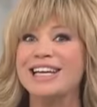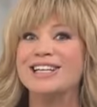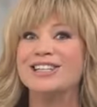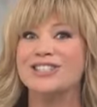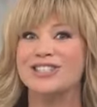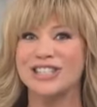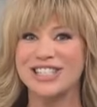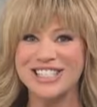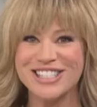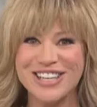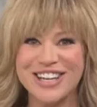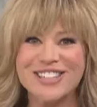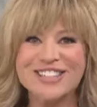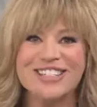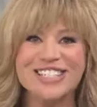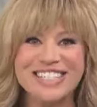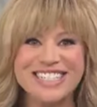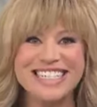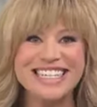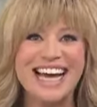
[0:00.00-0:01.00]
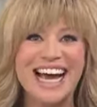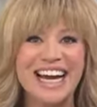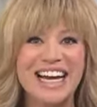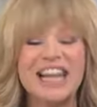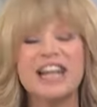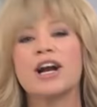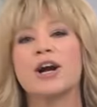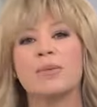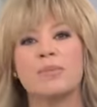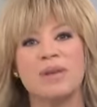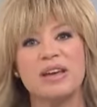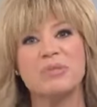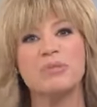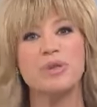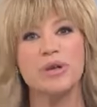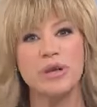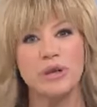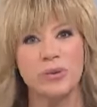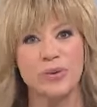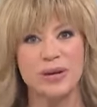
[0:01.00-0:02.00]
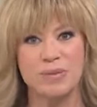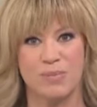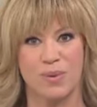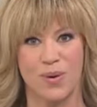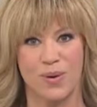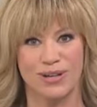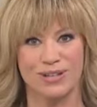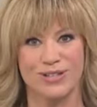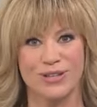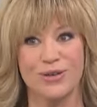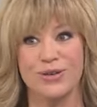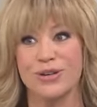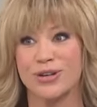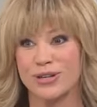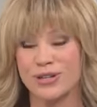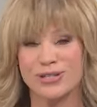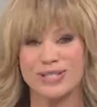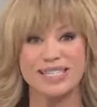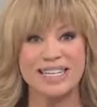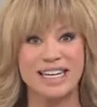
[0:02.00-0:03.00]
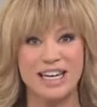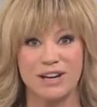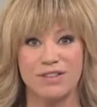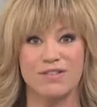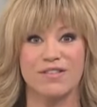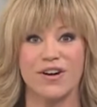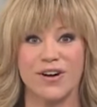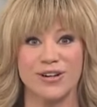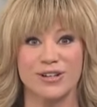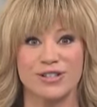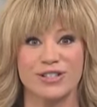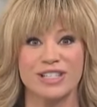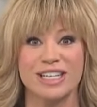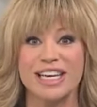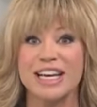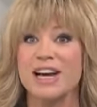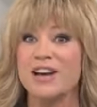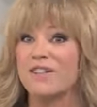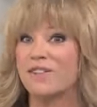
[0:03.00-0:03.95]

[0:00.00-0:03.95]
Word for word: She's launching tonight in our Big Beauty Report, so you're seeing it first.